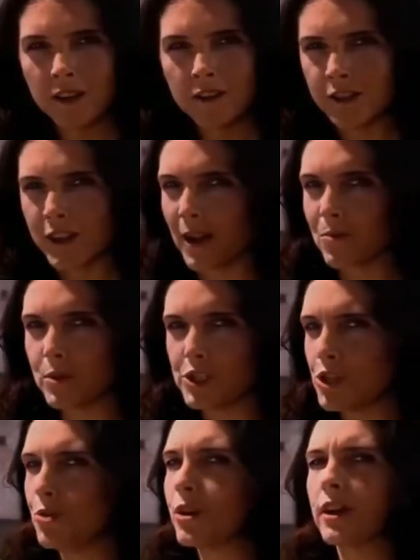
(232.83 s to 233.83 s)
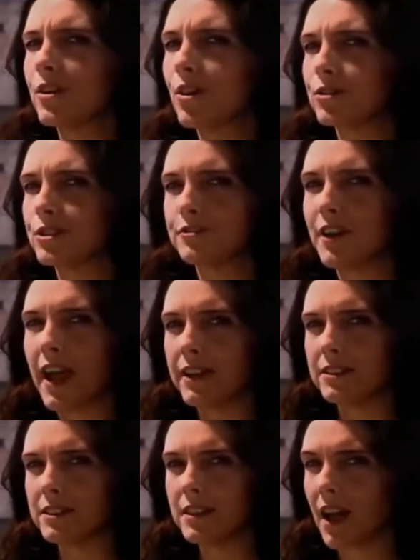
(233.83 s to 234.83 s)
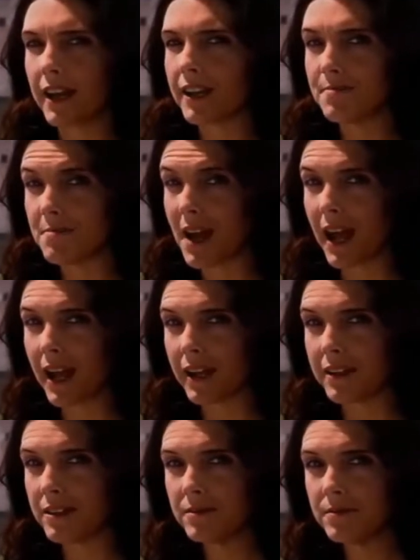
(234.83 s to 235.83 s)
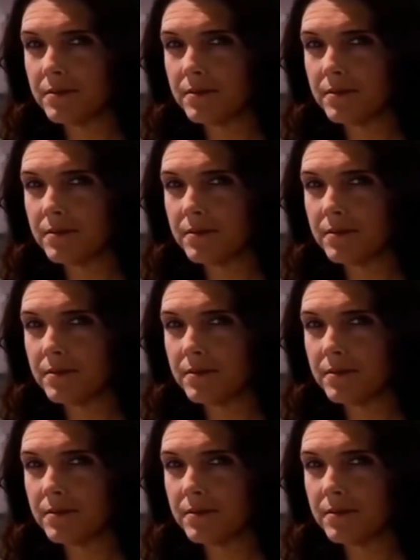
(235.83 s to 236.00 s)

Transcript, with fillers: for that which you cannot defend like a man.